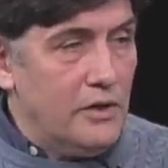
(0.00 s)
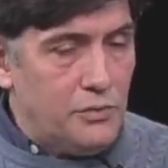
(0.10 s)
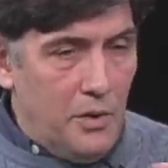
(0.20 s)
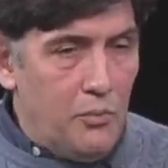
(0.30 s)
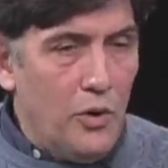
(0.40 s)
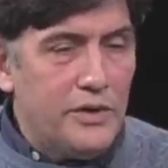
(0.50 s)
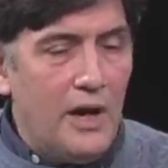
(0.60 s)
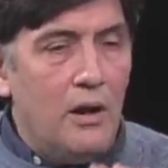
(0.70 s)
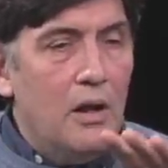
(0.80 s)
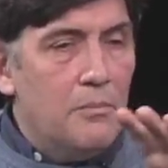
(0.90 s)
I just want to point that
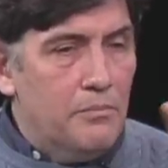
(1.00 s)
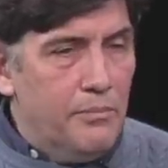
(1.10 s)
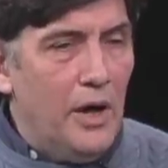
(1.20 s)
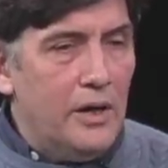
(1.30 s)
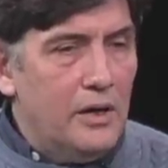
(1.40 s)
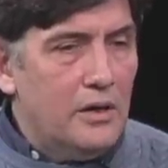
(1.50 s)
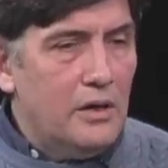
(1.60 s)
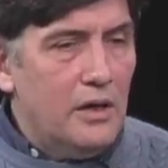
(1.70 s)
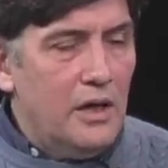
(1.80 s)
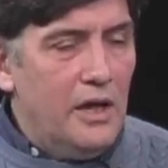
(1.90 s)
out. But
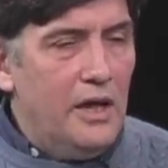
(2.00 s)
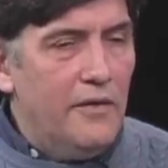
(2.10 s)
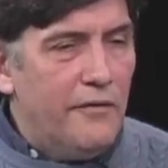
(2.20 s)
if